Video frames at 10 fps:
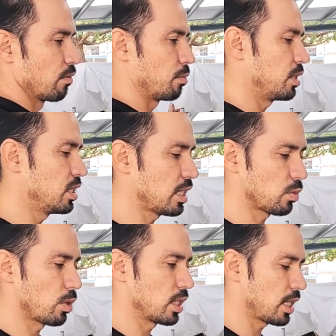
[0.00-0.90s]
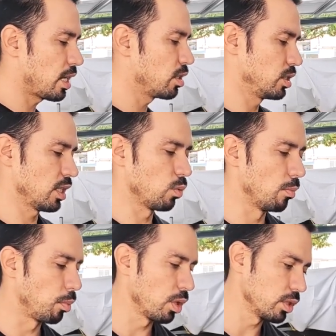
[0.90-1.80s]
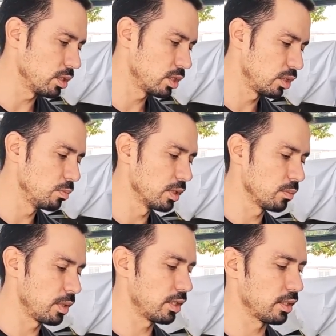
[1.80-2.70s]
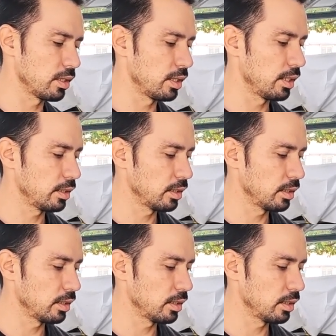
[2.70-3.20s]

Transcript: from an EJ20K using a 1.2 millimeter